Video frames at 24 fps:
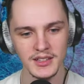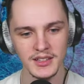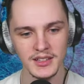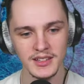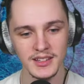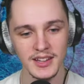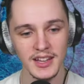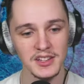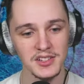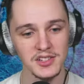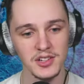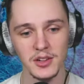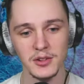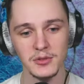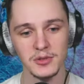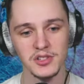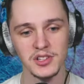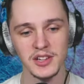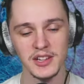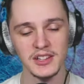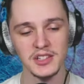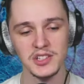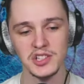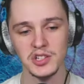Nezuko
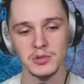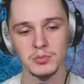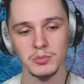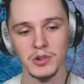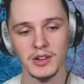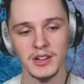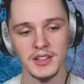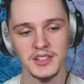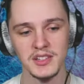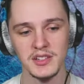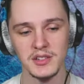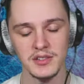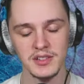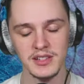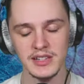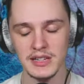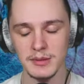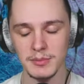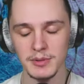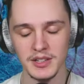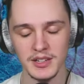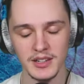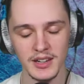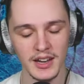is somewhere still sleeping.